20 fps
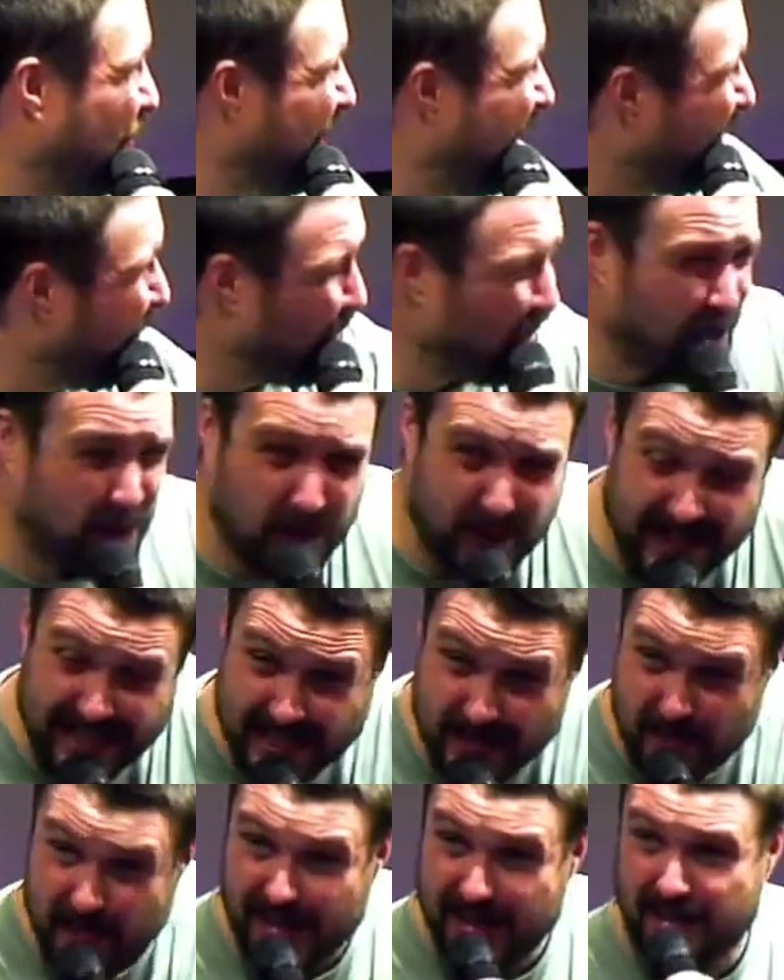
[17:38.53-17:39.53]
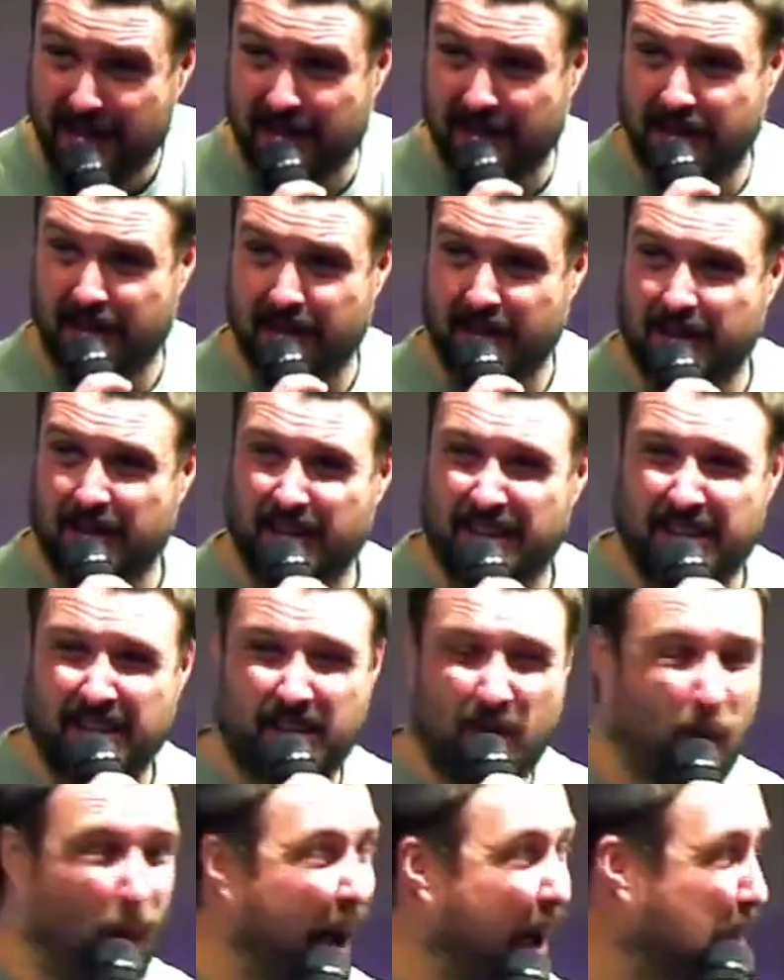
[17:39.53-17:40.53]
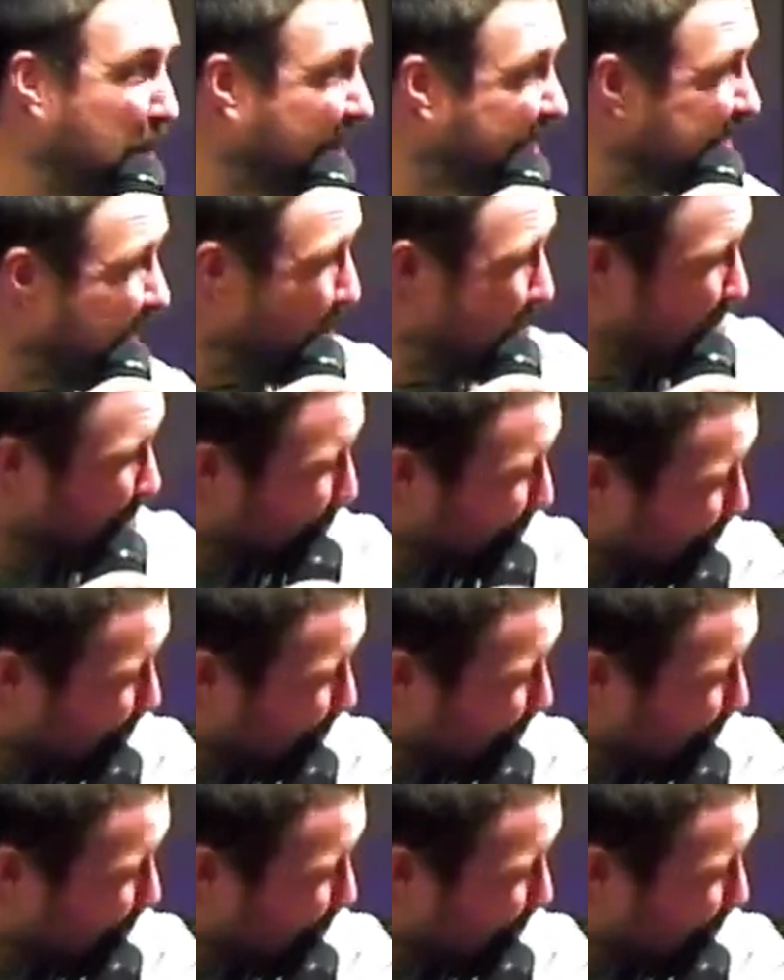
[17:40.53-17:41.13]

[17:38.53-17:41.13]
whenever you need me. Why? Because I'm